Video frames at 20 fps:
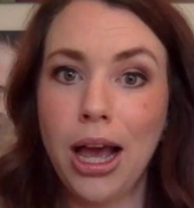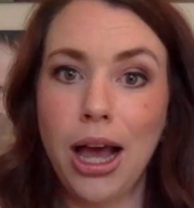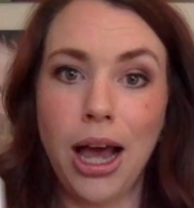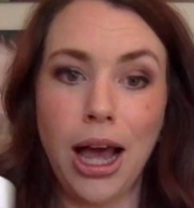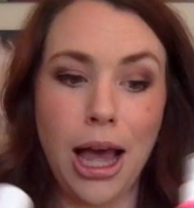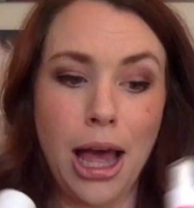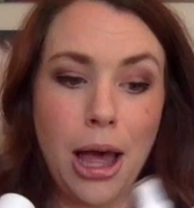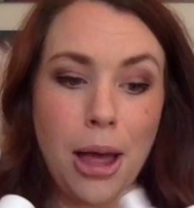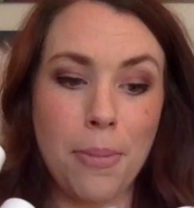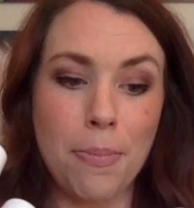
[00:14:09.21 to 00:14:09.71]

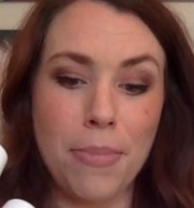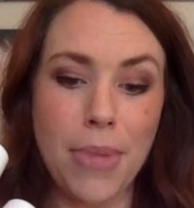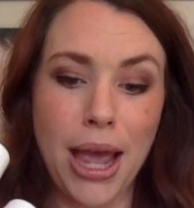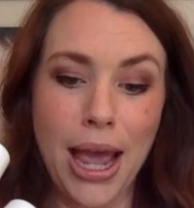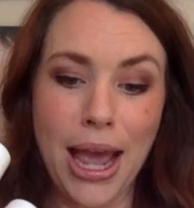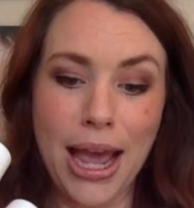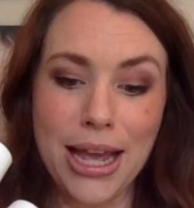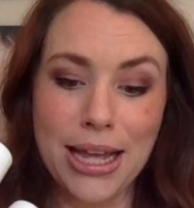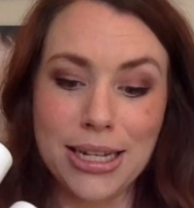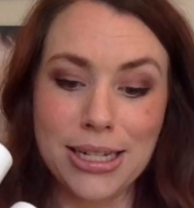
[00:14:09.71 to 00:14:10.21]

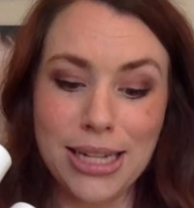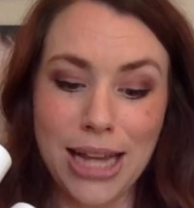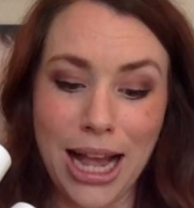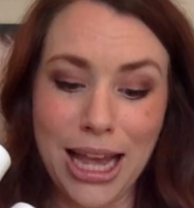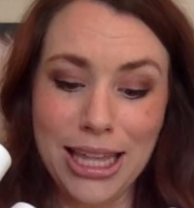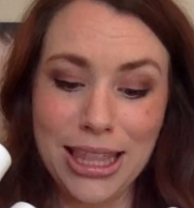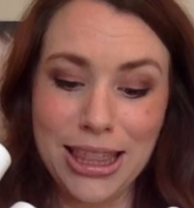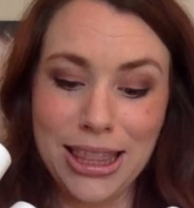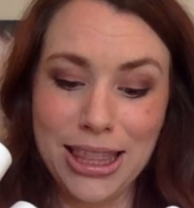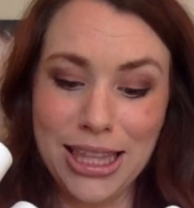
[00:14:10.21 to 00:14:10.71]
And I
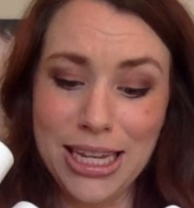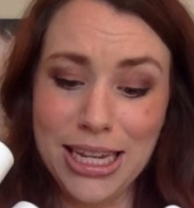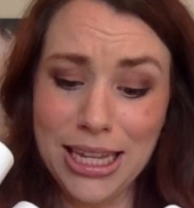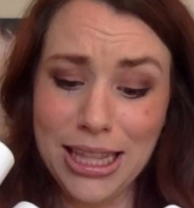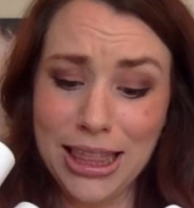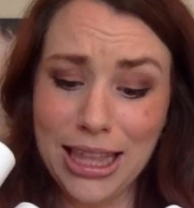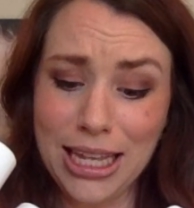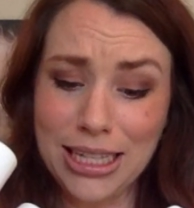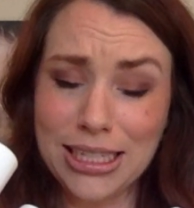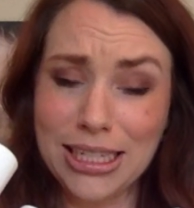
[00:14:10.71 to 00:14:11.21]
think
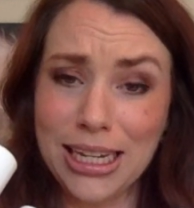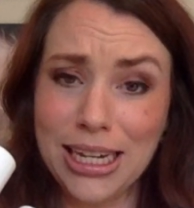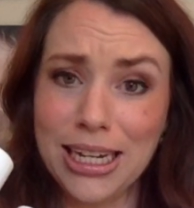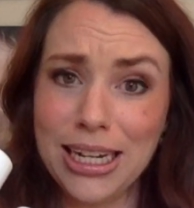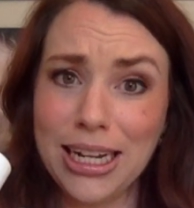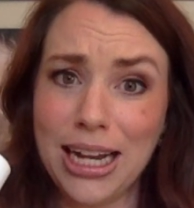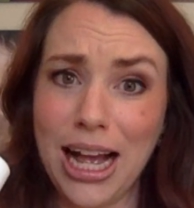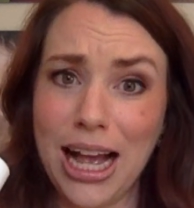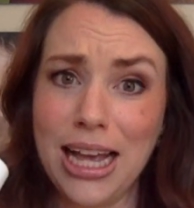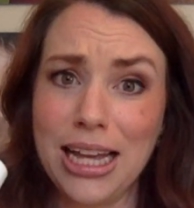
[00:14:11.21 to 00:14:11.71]
that's it,
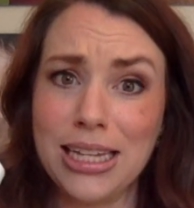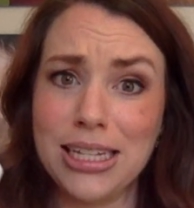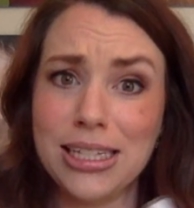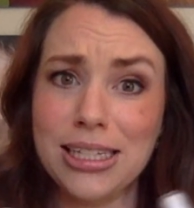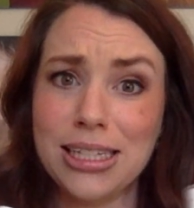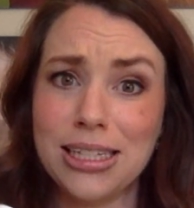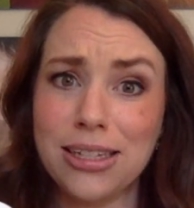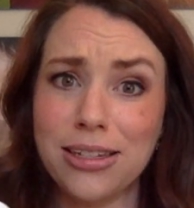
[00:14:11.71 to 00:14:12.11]
guys.